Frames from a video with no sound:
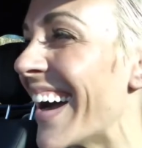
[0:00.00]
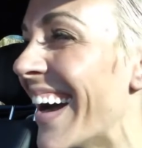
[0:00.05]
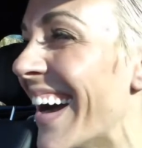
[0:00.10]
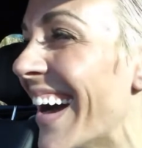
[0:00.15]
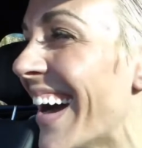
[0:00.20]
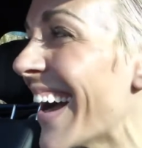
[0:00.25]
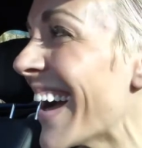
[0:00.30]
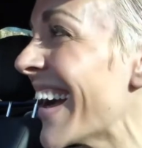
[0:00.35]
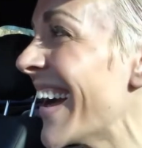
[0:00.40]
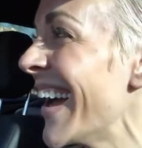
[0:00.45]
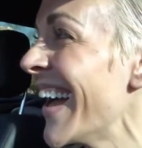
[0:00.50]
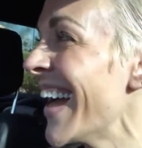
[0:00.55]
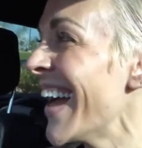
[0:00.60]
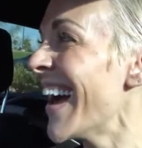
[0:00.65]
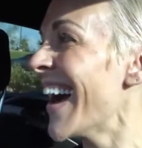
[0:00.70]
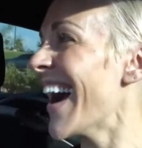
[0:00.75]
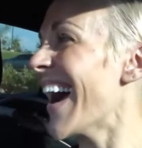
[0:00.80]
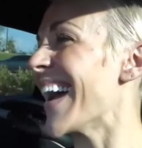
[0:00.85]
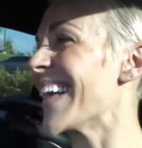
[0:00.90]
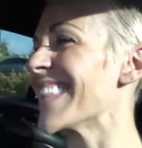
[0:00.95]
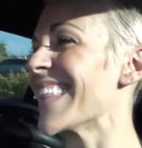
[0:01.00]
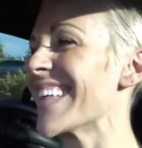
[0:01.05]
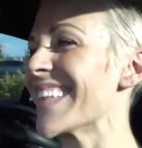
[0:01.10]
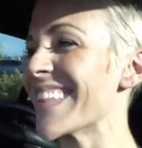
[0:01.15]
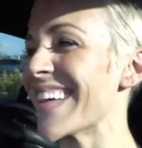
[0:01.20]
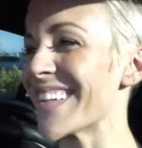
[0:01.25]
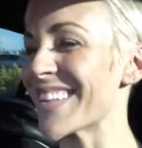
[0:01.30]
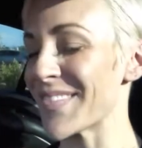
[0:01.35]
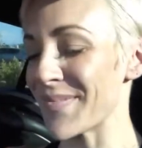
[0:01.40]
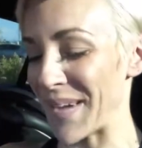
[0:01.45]
I think
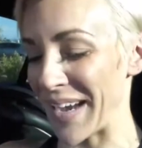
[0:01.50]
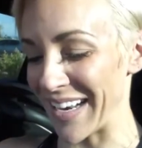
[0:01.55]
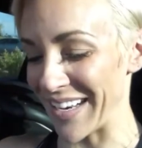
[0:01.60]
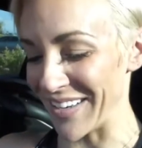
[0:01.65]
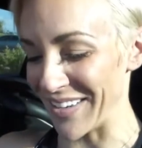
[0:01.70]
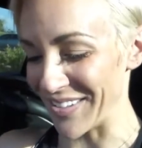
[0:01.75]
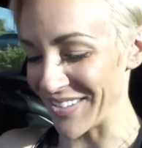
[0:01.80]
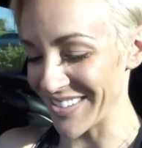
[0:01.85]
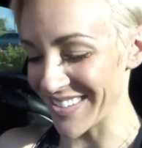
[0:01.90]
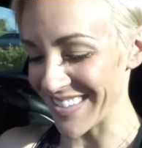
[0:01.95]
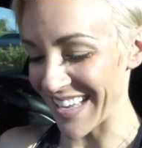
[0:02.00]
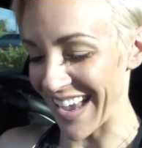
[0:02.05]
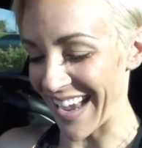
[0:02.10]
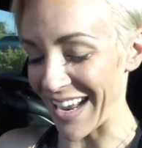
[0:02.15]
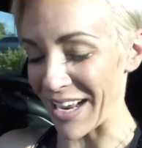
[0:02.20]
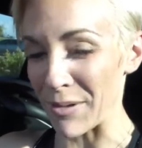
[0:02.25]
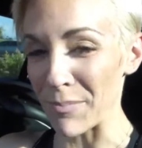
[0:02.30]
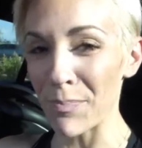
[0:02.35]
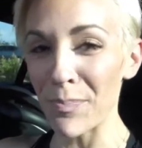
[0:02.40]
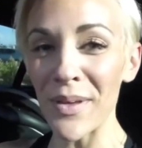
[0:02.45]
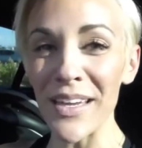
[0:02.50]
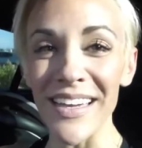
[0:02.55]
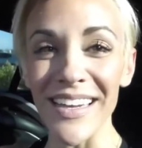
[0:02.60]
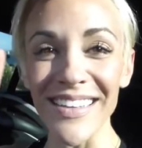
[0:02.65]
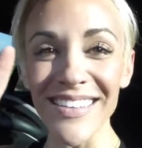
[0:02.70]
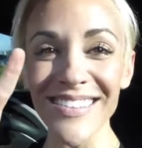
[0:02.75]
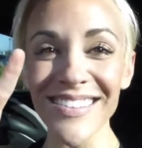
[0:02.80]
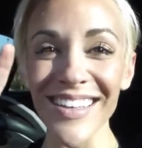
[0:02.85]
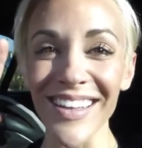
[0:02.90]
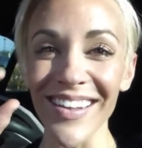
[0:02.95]
that's my new saying
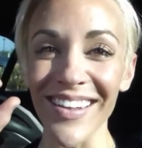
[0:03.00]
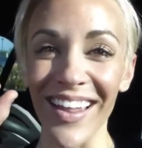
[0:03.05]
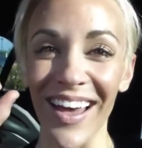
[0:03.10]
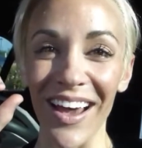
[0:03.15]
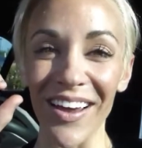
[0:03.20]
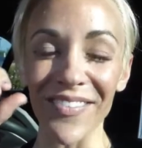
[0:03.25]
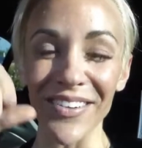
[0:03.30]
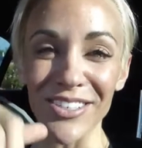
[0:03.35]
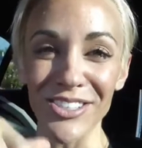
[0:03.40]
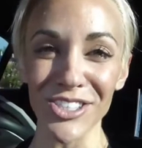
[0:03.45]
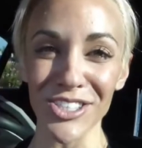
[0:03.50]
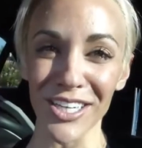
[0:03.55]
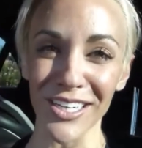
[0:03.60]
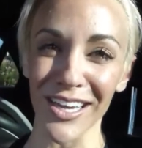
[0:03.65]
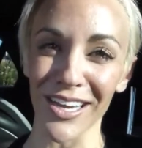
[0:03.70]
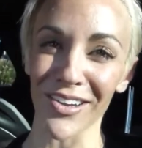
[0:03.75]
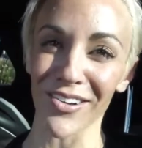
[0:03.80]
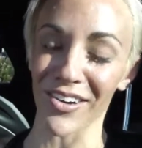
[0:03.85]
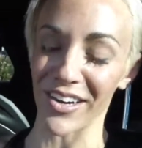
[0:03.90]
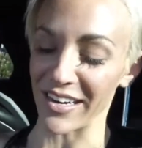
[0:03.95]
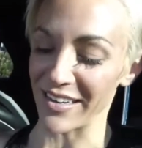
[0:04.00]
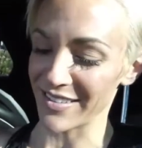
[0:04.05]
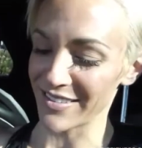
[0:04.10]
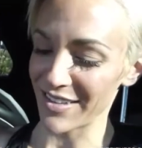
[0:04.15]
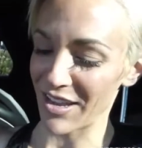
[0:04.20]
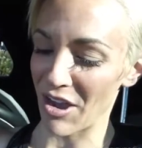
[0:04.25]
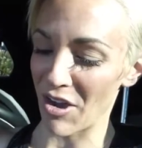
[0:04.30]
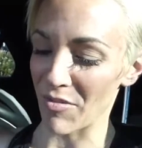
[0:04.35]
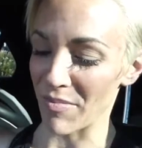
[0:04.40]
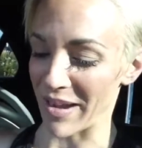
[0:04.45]
peace, love, and chicken grease.
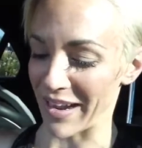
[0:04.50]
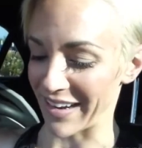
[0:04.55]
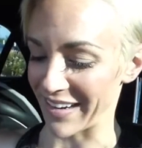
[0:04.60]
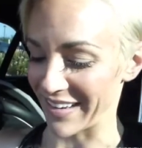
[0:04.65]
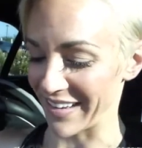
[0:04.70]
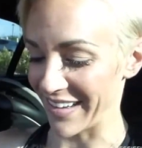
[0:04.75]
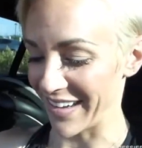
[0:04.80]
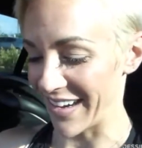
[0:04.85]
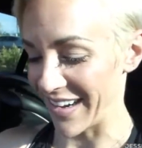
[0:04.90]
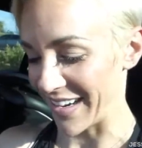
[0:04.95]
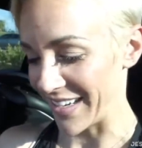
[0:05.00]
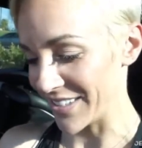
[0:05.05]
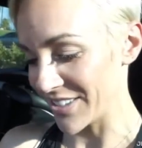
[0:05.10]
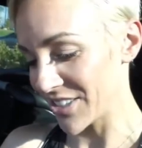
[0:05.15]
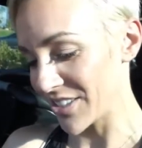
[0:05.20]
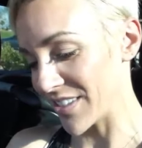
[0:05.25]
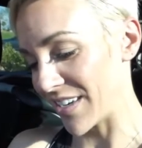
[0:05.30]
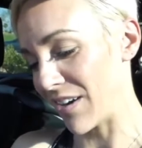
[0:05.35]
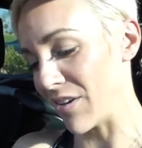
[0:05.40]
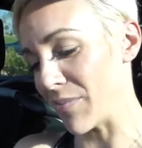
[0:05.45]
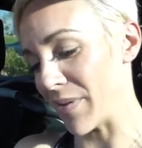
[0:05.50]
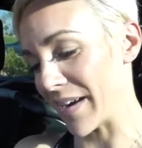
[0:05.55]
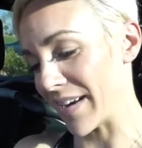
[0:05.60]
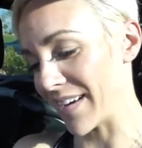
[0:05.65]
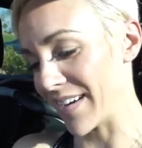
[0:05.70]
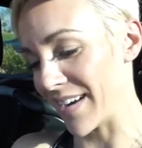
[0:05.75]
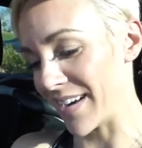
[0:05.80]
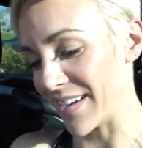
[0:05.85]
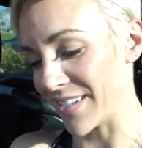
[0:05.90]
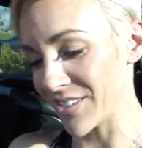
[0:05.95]
Oh my gosh. Oh my
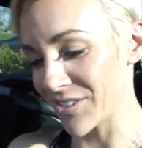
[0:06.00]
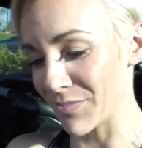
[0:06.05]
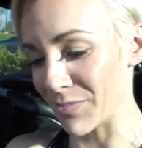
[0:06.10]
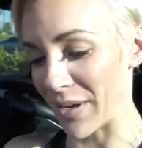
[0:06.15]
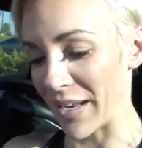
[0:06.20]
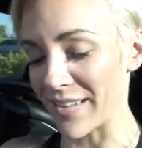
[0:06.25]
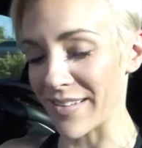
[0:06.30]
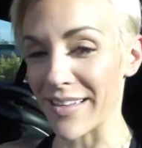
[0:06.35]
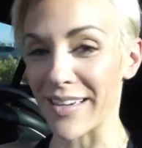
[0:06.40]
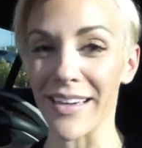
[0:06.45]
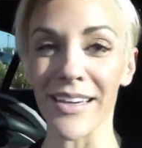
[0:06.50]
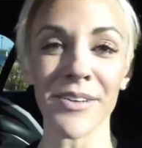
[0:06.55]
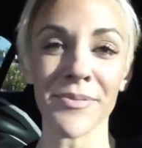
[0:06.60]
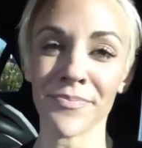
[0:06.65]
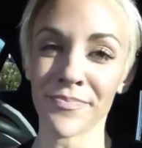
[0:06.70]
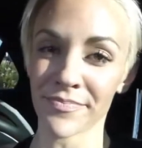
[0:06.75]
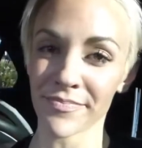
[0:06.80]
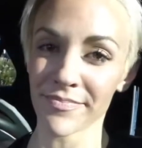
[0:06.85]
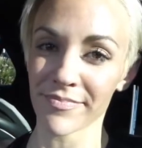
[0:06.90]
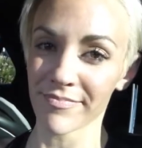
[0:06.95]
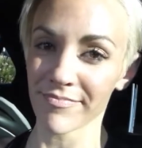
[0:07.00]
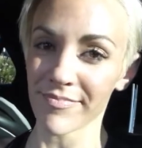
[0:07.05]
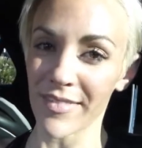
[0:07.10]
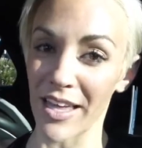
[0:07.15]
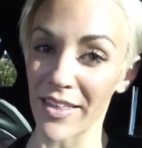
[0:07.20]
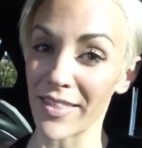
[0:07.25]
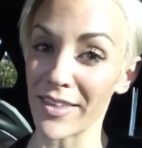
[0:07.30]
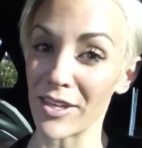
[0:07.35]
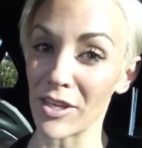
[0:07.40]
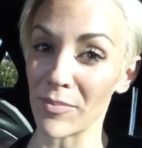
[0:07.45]
gosh. Bailey,
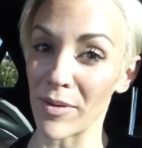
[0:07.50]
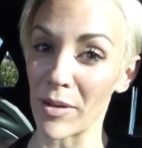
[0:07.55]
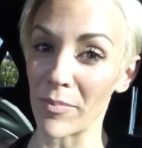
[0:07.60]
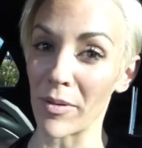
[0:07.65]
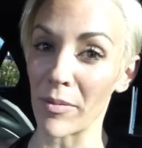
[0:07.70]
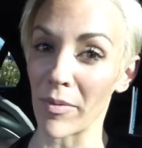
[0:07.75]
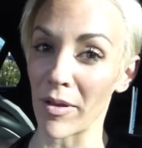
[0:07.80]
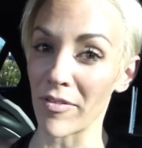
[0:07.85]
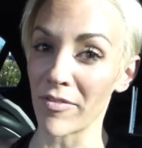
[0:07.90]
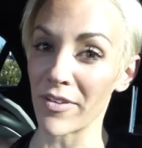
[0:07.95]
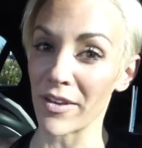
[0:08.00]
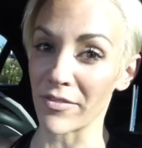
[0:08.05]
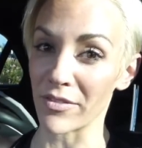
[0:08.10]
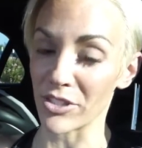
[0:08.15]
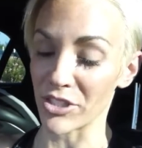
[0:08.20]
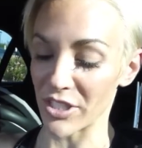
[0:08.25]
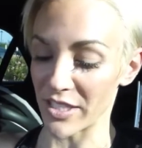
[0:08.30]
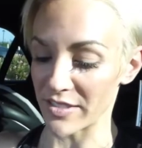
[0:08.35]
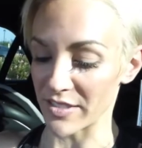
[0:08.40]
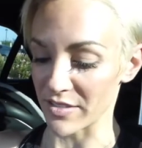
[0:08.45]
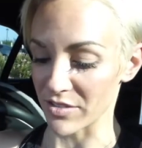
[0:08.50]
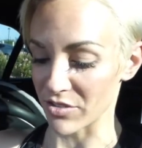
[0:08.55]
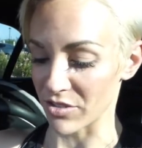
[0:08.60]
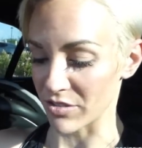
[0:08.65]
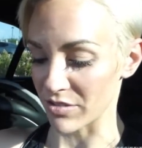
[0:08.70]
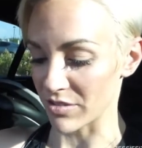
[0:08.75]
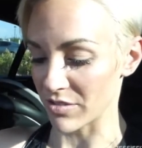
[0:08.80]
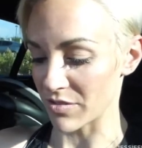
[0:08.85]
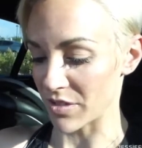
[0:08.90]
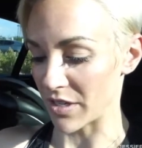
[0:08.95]
I think you might be my favorite Jesse's
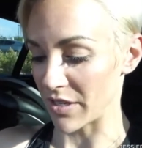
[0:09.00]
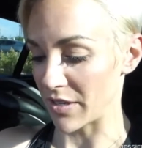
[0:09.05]
Girls right